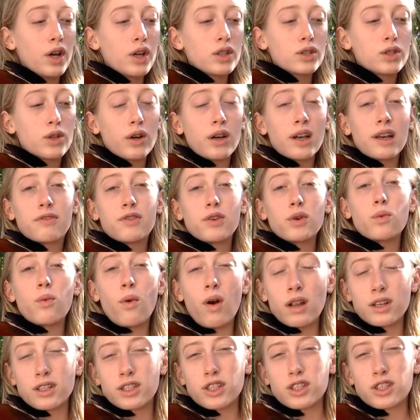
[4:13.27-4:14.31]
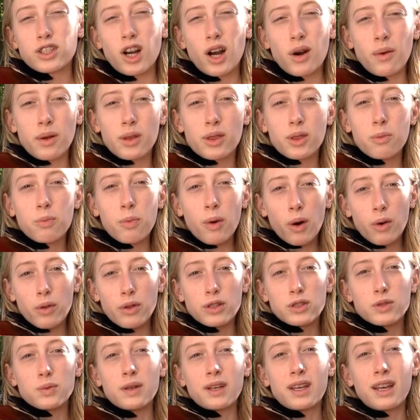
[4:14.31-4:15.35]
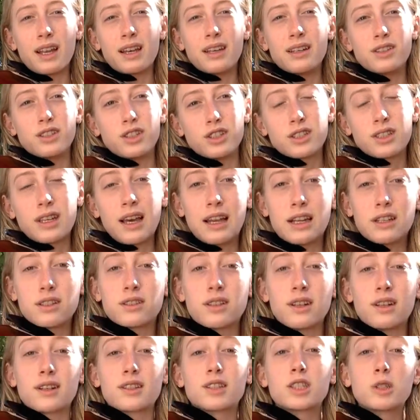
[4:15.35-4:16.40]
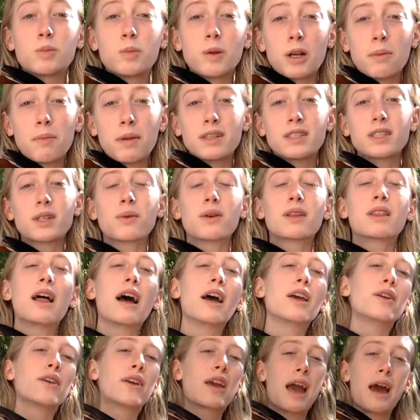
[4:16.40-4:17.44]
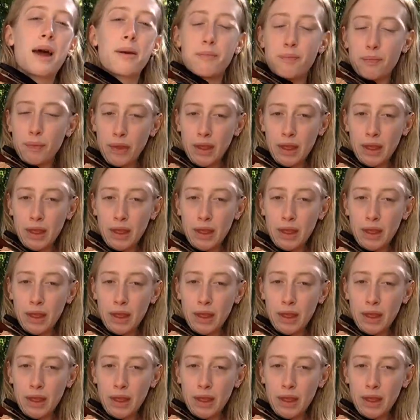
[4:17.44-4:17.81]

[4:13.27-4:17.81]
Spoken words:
So if you want to start with the bow this weekend and just kind of start experimenting with that, you can.